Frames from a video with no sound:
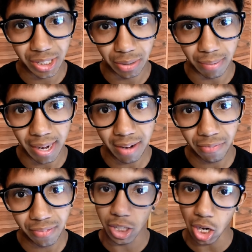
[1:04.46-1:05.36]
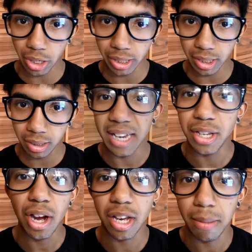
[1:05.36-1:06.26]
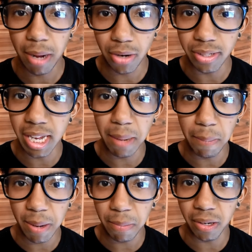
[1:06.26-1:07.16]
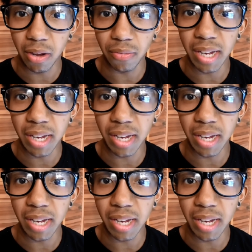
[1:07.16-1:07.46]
a giraffe, yawning, and talking about dead people on